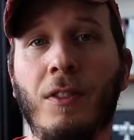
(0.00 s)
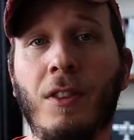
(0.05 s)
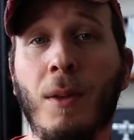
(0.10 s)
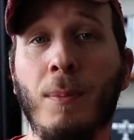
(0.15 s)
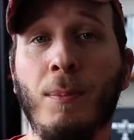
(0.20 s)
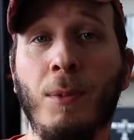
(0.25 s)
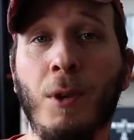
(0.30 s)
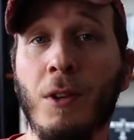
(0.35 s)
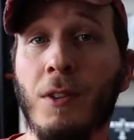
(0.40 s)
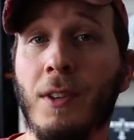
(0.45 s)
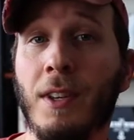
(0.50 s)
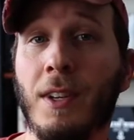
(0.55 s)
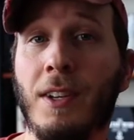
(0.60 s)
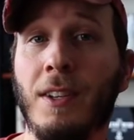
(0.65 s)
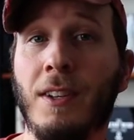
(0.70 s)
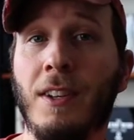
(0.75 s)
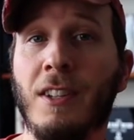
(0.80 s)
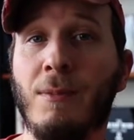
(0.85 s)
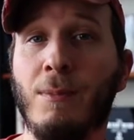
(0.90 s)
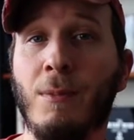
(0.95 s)
The music
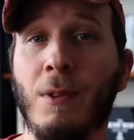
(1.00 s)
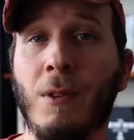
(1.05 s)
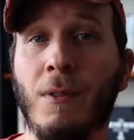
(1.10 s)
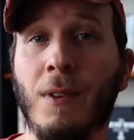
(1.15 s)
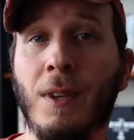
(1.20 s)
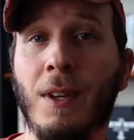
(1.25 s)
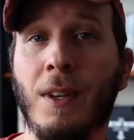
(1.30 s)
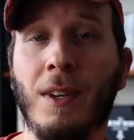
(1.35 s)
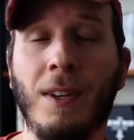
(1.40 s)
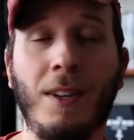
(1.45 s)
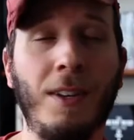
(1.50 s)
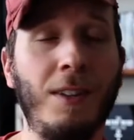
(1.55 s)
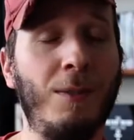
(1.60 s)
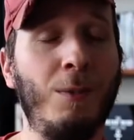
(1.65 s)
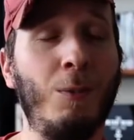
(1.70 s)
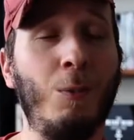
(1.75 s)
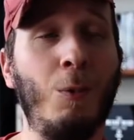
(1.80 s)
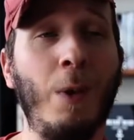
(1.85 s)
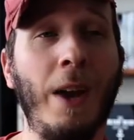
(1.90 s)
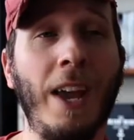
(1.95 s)
in this movie
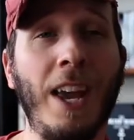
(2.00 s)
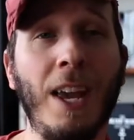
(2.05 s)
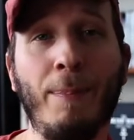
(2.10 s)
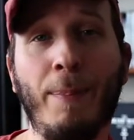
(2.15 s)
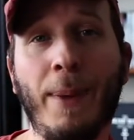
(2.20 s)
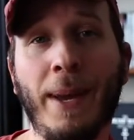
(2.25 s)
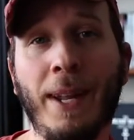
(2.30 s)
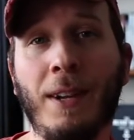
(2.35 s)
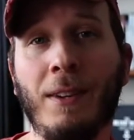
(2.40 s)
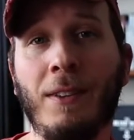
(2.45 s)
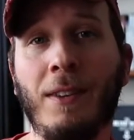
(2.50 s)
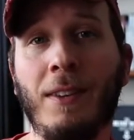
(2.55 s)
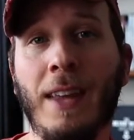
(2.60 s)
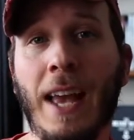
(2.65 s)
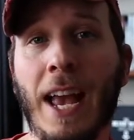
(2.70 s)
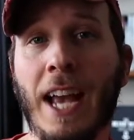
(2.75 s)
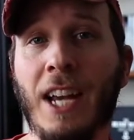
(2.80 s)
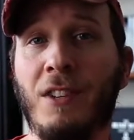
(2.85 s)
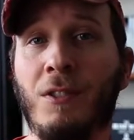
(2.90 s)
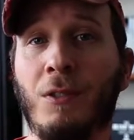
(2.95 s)
is way better than the
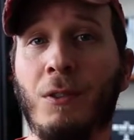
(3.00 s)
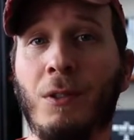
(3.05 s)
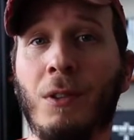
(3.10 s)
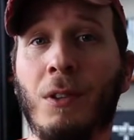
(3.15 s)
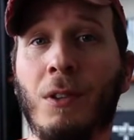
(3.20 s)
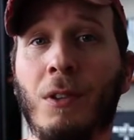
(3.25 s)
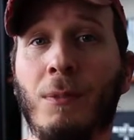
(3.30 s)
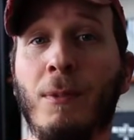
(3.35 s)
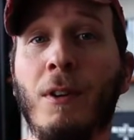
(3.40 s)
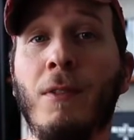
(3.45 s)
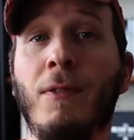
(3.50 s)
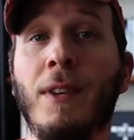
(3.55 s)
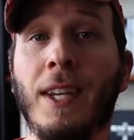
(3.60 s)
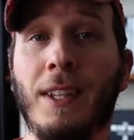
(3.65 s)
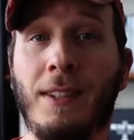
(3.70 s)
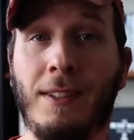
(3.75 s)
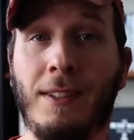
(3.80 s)
actual movie